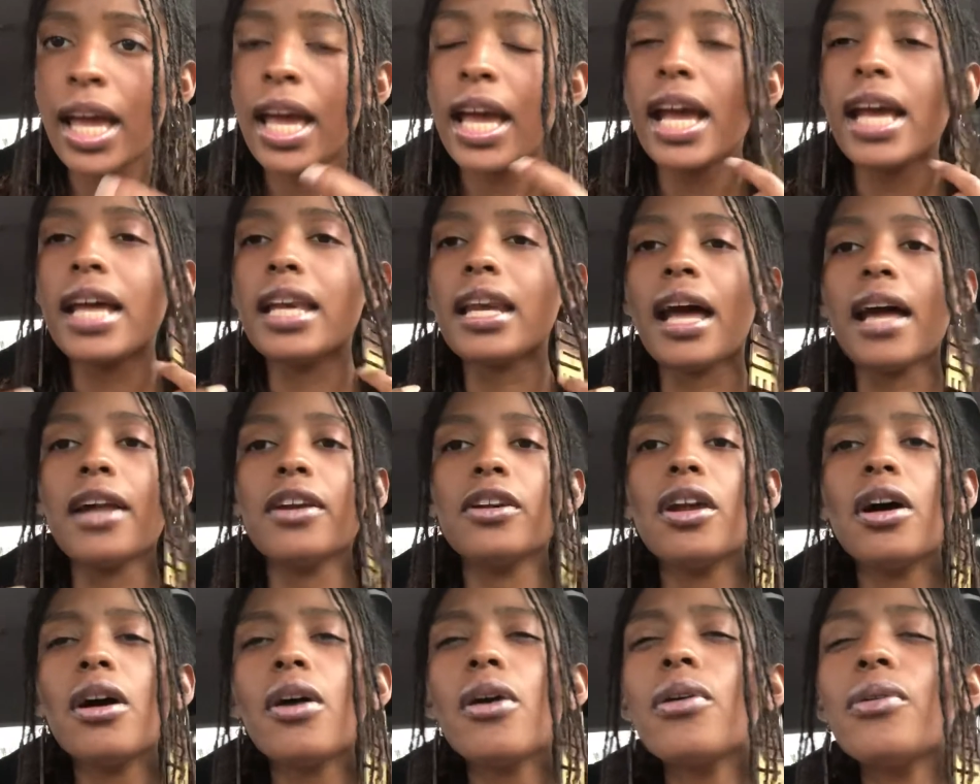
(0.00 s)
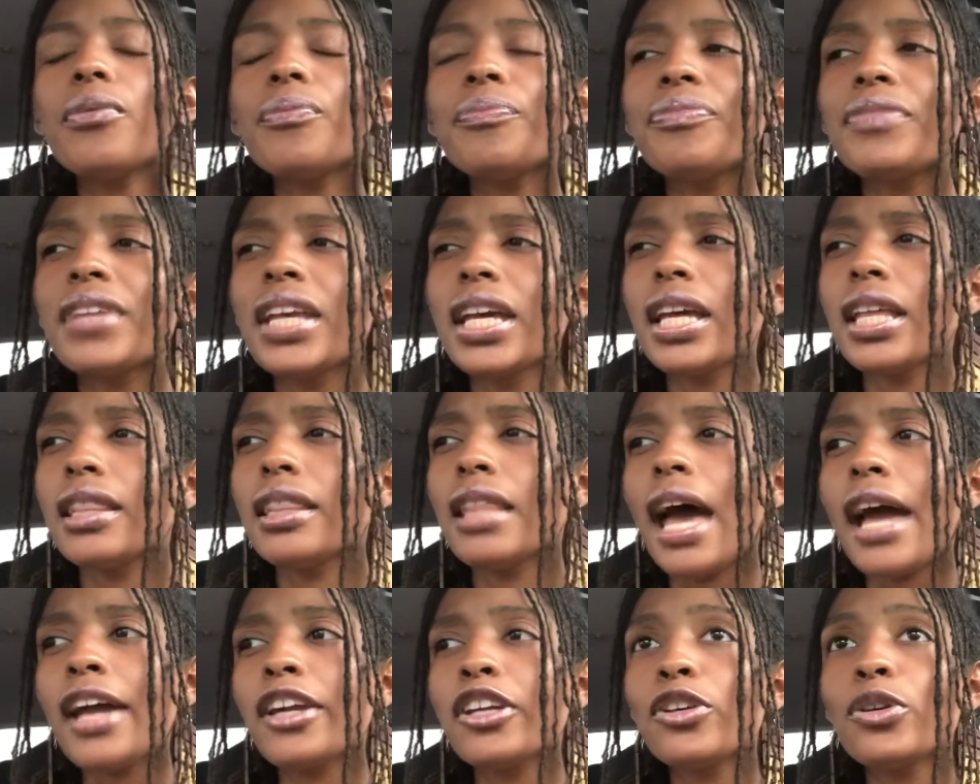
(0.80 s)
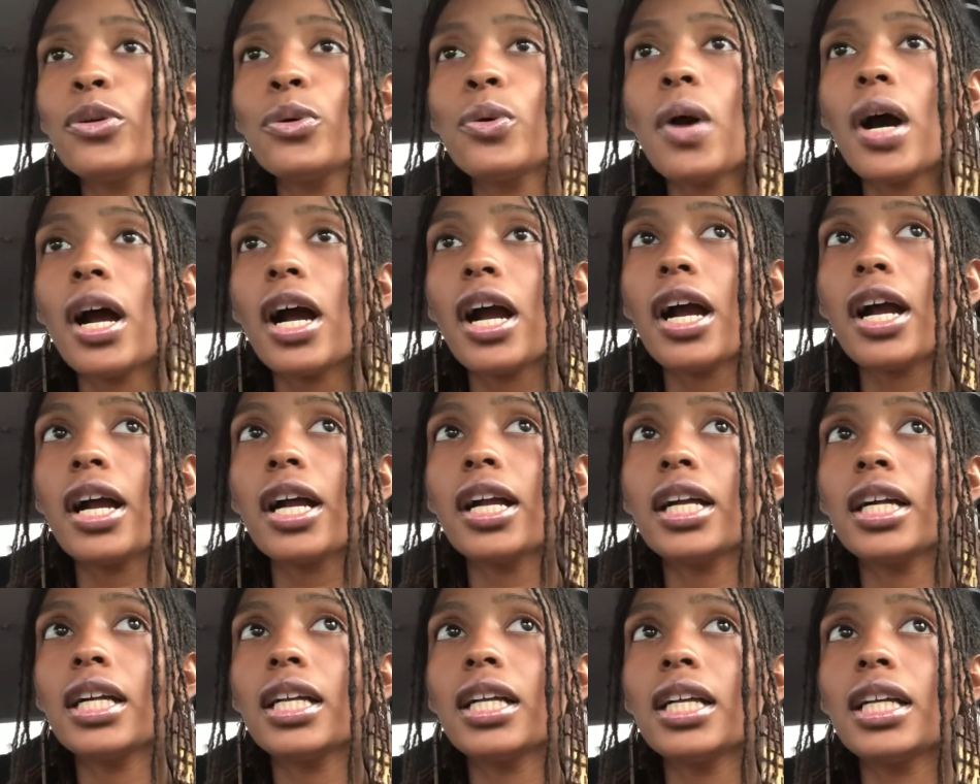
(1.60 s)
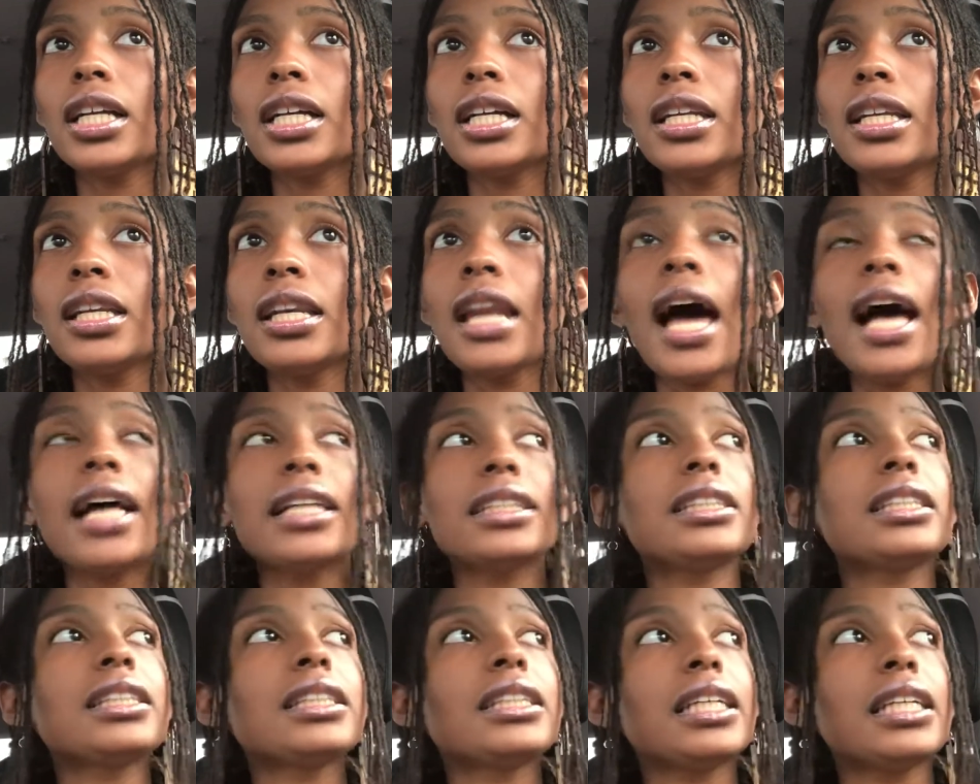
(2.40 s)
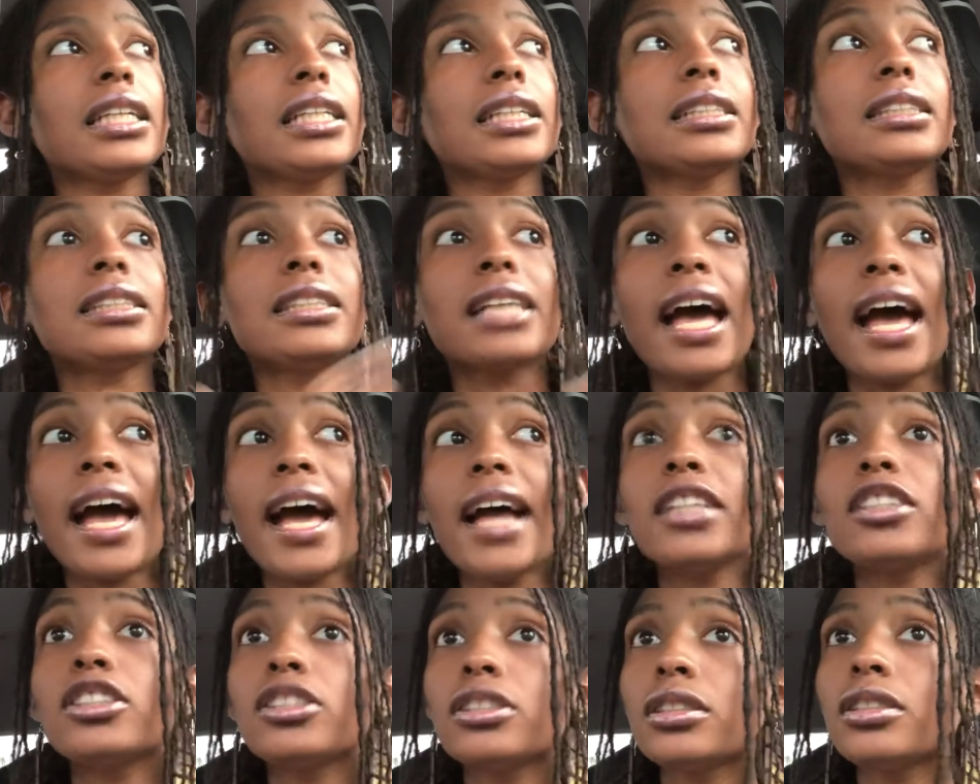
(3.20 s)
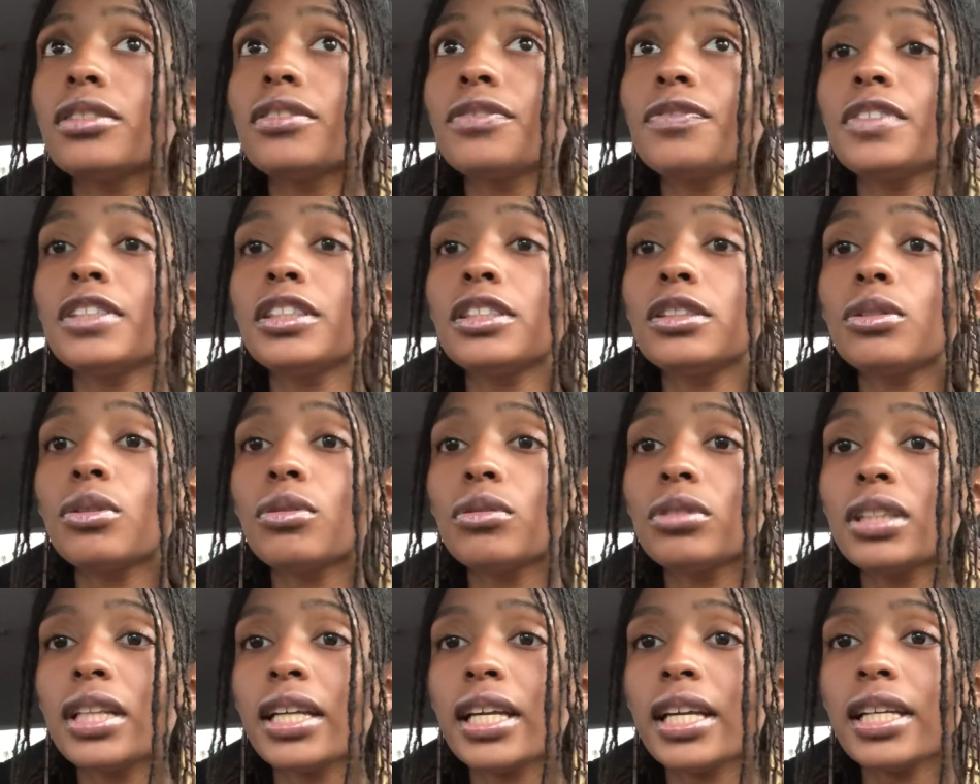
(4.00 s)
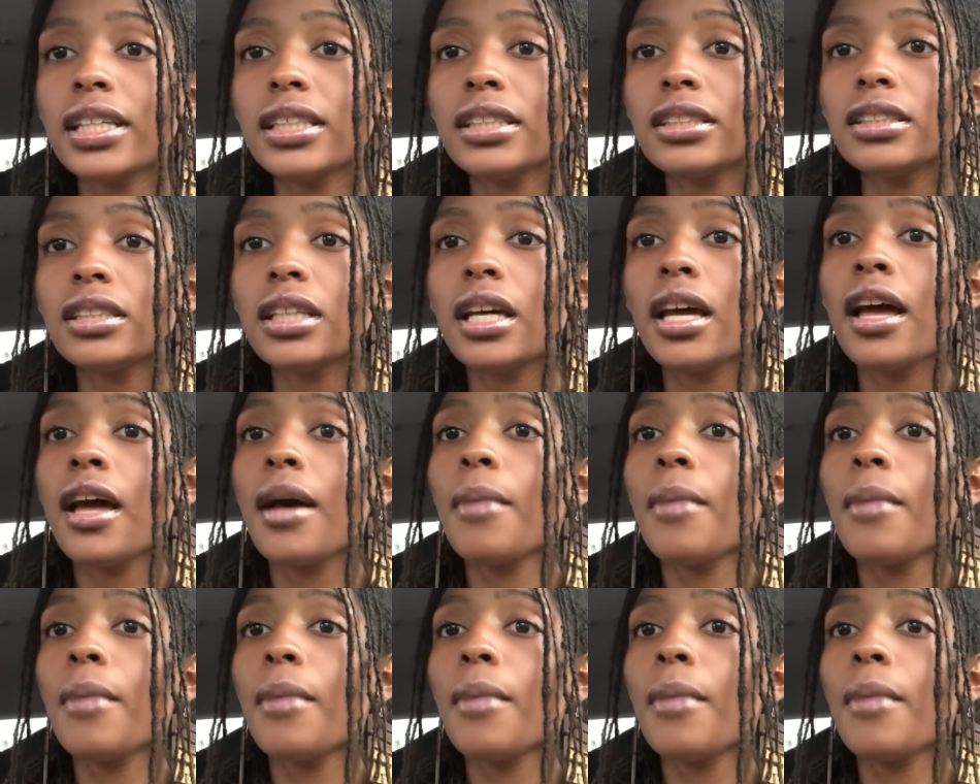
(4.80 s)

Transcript: And I know that you are not to get attached to physical things,